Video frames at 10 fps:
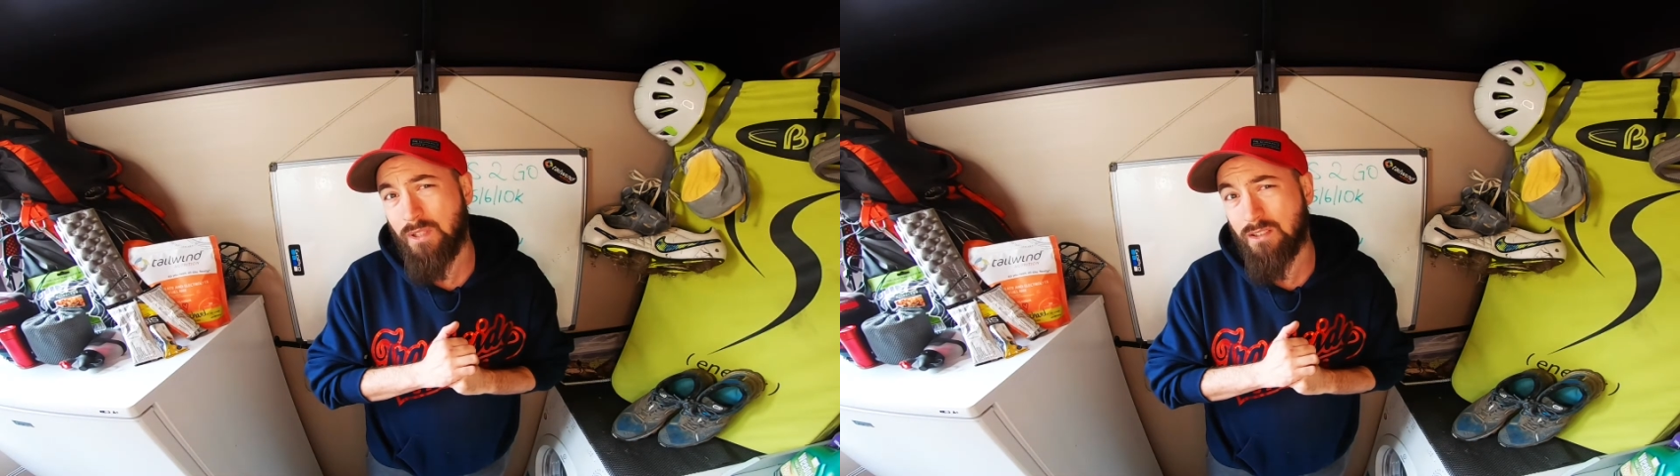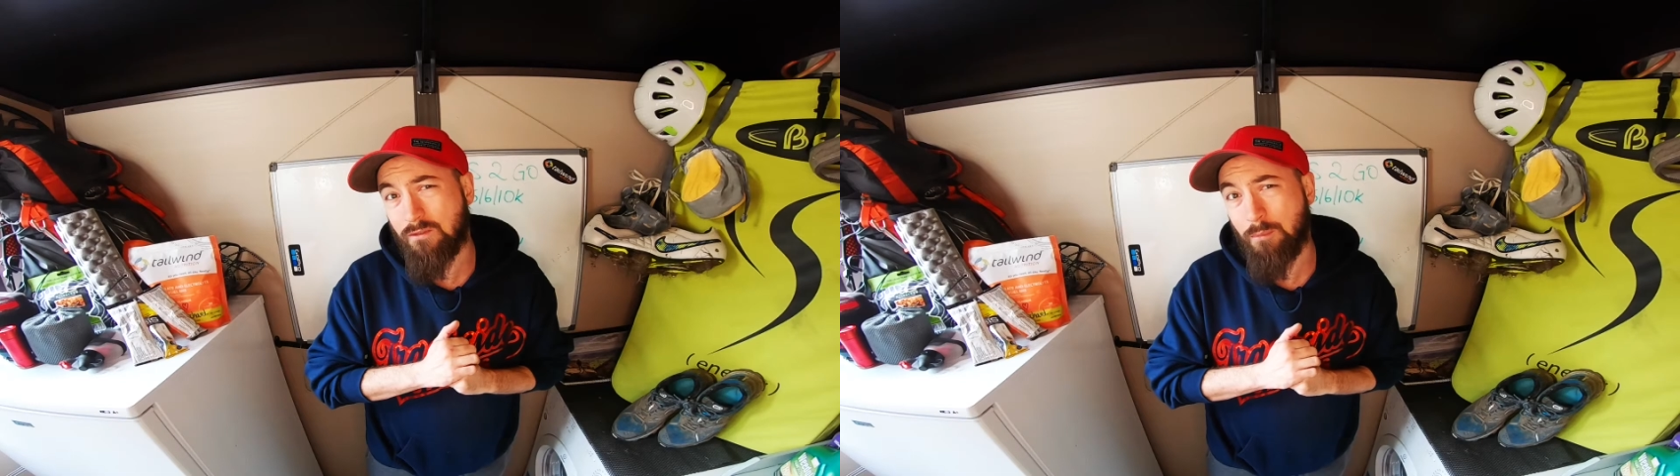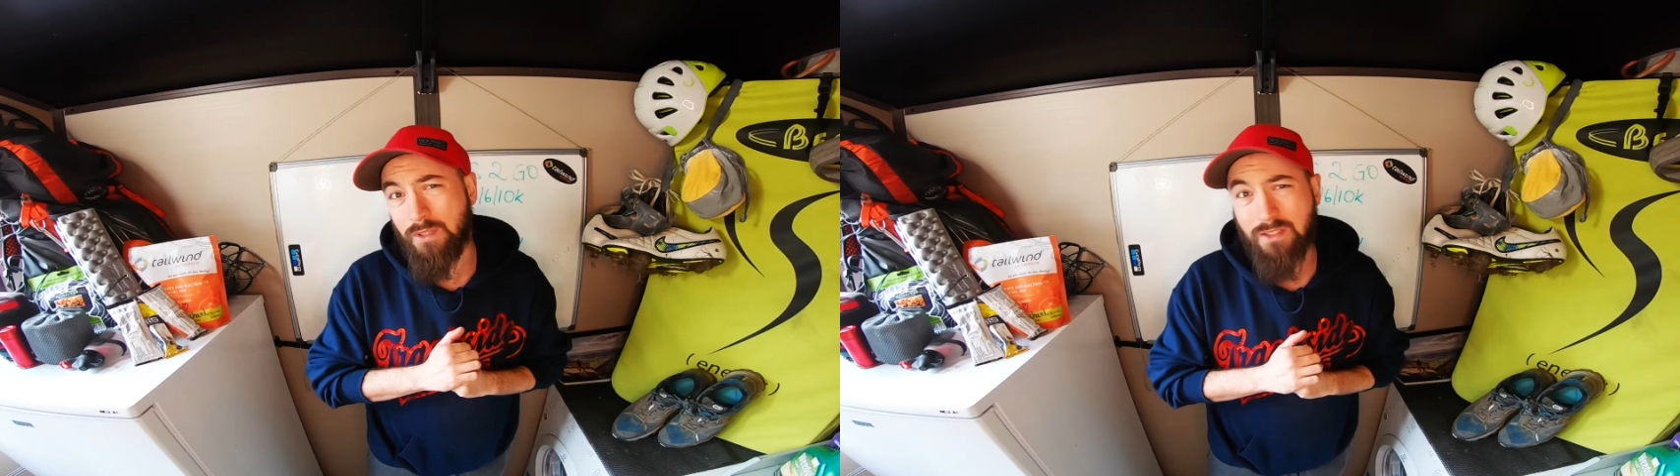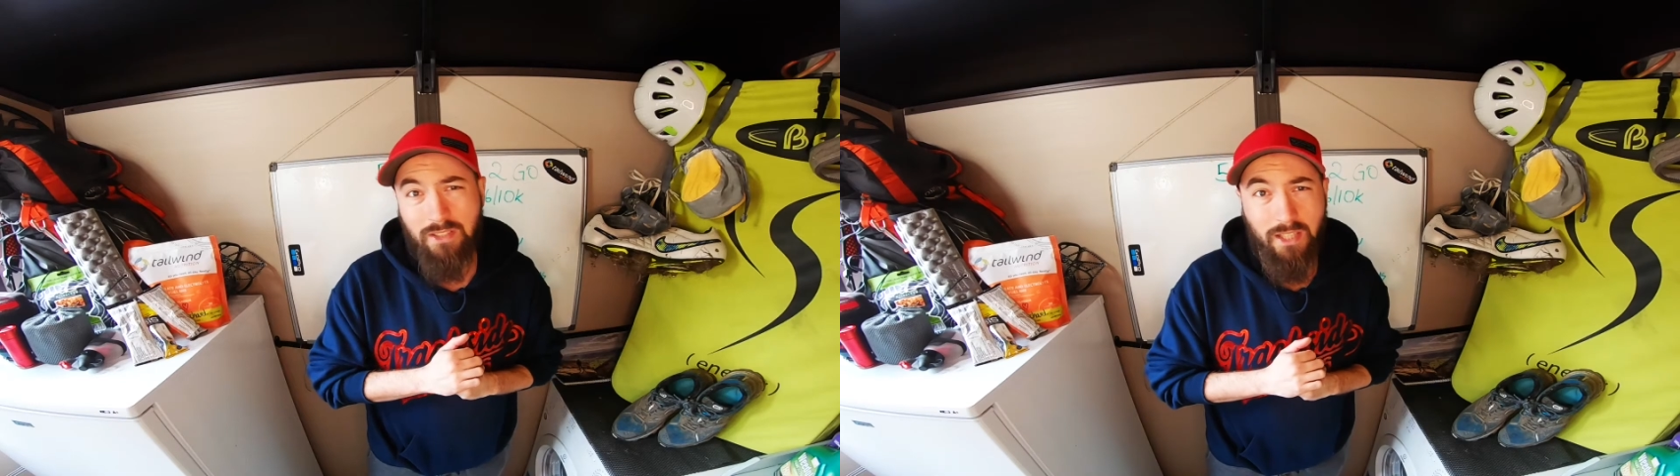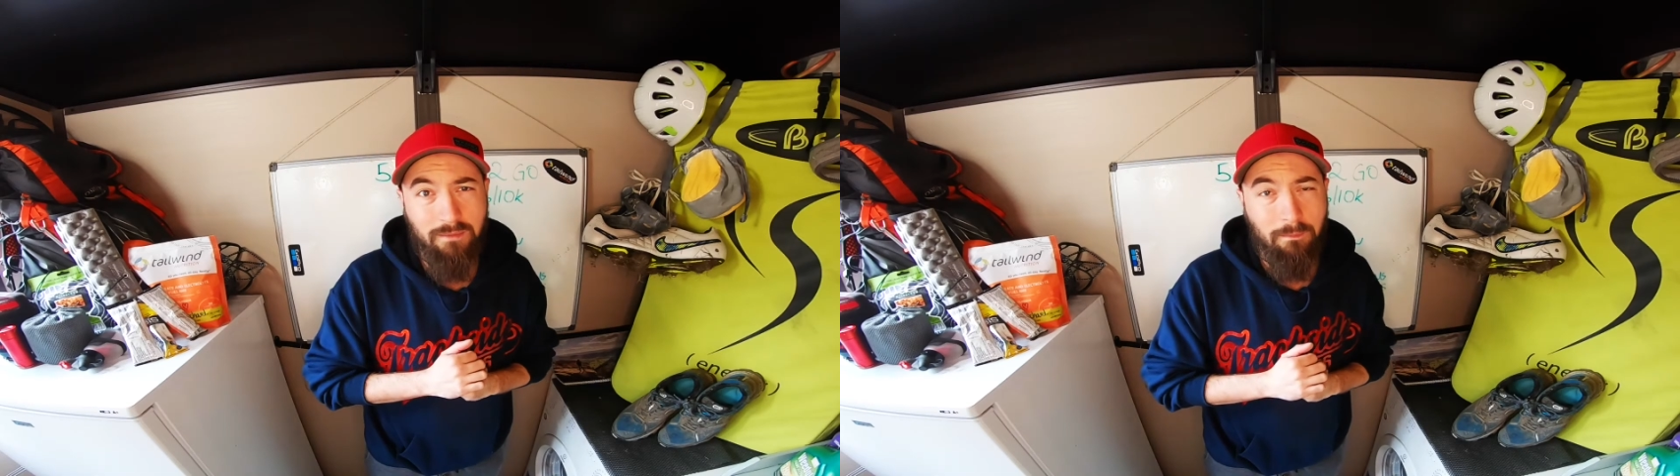easy for me to
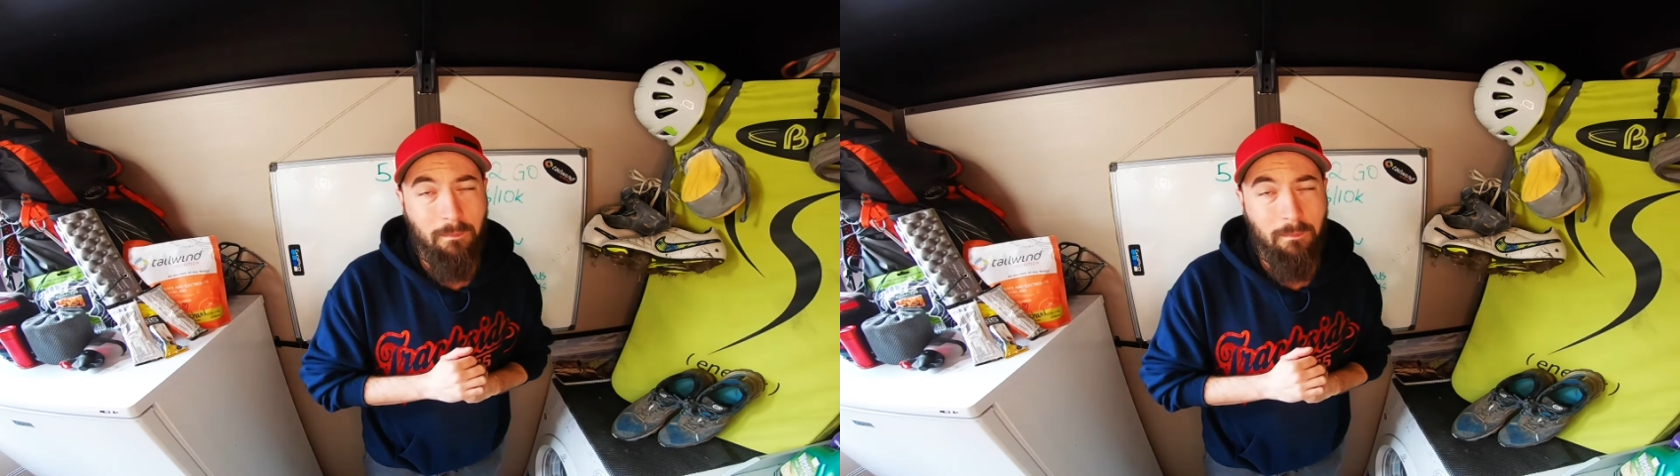say,